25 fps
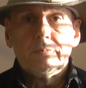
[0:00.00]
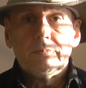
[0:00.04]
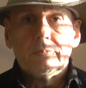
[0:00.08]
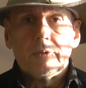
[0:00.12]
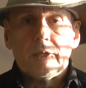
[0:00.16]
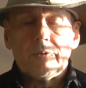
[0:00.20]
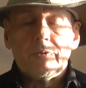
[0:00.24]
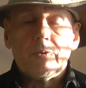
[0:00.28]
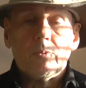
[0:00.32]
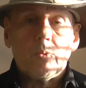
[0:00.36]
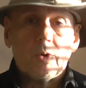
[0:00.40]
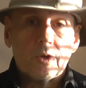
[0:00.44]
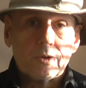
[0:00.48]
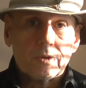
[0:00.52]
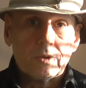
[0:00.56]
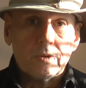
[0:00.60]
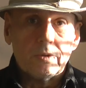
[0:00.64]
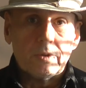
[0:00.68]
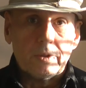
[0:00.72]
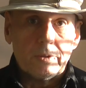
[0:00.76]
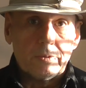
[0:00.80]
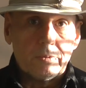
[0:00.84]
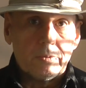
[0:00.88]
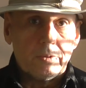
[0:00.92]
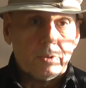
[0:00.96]
If it
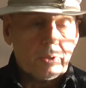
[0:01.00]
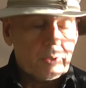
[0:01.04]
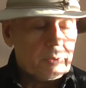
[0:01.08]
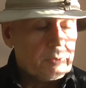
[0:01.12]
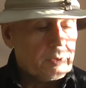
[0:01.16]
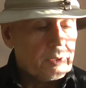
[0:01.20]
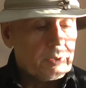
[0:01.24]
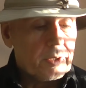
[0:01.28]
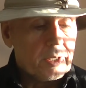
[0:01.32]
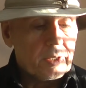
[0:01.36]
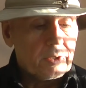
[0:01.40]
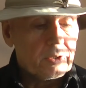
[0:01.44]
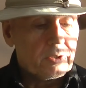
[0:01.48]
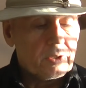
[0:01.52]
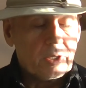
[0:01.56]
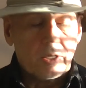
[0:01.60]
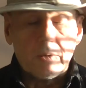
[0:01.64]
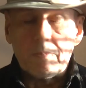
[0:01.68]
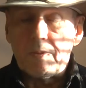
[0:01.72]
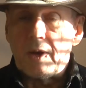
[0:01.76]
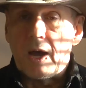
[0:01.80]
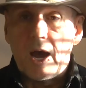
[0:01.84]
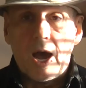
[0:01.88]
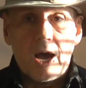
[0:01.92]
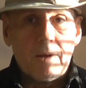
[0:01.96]
wasn't, and they can still
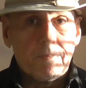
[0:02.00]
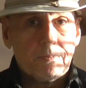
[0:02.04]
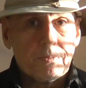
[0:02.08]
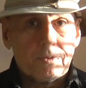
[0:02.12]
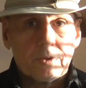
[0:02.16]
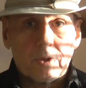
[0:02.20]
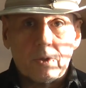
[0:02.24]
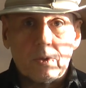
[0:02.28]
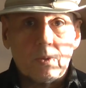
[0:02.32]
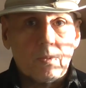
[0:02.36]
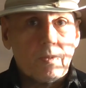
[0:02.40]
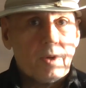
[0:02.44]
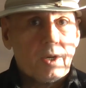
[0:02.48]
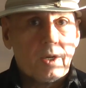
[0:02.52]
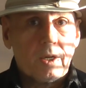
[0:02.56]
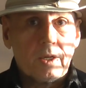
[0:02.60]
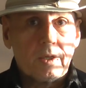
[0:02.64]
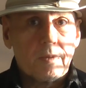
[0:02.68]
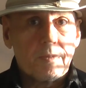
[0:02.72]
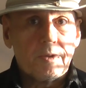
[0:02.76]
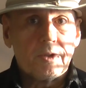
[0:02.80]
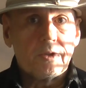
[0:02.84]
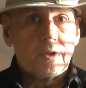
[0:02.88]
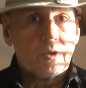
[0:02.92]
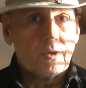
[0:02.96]
be absolutely
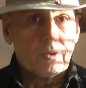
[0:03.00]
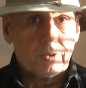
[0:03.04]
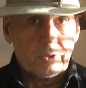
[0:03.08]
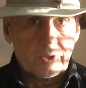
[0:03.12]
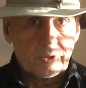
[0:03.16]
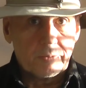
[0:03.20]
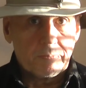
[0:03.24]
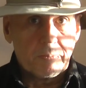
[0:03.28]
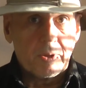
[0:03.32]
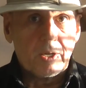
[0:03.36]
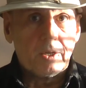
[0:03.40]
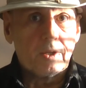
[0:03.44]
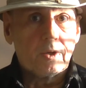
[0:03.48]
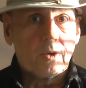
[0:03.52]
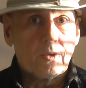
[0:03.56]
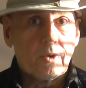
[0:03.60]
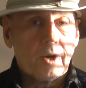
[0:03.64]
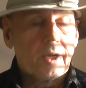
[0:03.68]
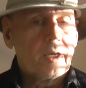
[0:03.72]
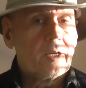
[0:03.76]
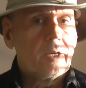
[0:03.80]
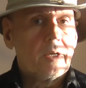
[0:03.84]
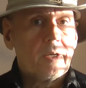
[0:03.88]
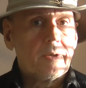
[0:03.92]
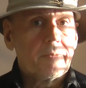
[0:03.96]
100% sure they spelled it
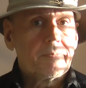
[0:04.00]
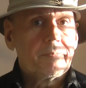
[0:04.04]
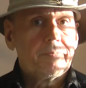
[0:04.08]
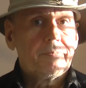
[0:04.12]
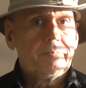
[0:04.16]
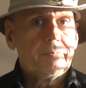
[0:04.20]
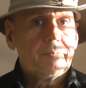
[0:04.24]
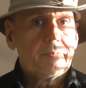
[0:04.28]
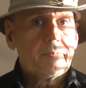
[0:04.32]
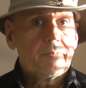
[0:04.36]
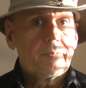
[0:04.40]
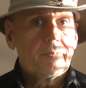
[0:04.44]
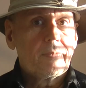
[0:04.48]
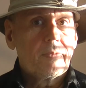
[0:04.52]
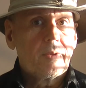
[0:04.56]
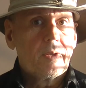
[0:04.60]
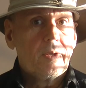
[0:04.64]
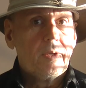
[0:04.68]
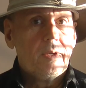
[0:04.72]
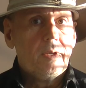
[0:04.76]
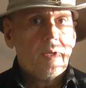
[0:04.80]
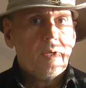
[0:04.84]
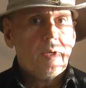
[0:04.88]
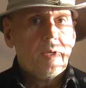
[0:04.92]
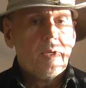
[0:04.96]
correctly.
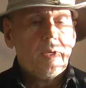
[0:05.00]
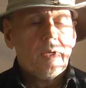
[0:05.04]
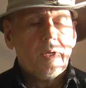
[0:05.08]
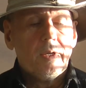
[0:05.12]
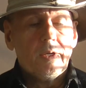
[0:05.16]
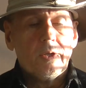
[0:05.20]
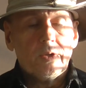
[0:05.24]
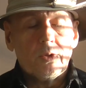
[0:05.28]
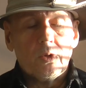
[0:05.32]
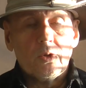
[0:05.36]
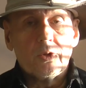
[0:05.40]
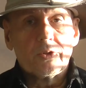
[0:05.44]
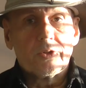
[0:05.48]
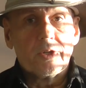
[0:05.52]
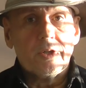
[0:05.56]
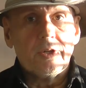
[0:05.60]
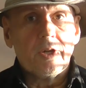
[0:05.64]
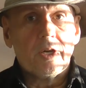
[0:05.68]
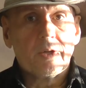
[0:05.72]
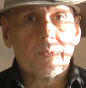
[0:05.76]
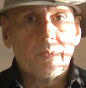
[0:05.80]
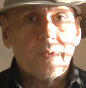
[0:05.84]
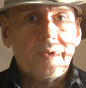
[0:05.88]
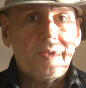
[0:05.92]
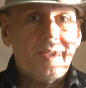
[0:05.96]
Usually
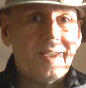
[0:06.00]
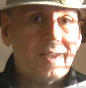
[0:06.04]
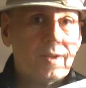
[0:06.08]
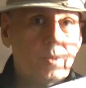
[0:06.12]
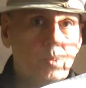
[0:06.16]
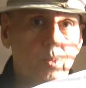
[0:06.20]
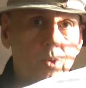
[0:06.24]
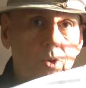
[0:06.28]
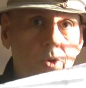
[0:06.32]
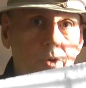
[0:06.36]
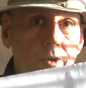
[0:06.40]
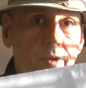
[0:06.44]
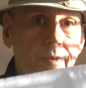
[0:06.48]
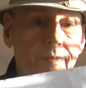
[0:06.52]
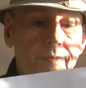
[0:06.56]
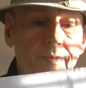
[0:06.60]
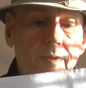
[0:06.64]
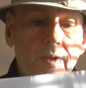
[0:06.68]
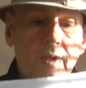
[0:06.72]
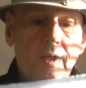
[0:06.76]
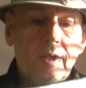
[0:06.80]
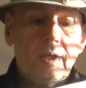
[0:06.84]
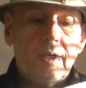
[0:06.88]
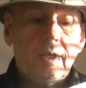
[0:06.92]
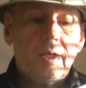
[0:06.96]
not with this word.
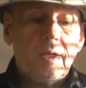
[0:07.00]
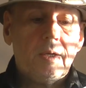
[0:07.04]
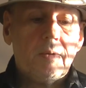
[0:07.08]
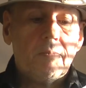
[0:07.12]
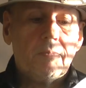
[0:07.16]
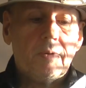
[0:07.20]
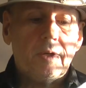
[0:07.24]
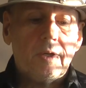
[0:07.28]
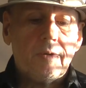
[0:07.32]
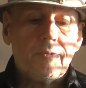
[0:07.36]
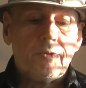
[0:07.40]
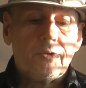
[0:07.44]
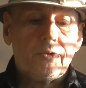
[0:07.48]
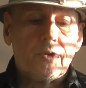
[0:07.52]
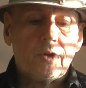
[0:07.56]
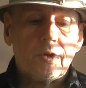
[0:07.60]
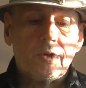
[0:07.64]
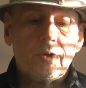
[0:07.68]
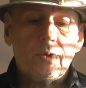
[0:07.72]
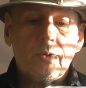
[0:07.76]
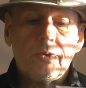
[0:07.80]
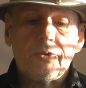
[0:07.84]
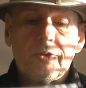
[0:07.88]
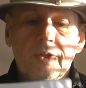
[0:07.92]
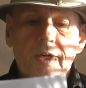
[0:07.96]
But if you start
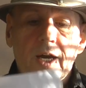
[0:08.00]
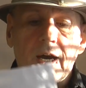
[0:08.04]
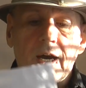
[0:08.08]
using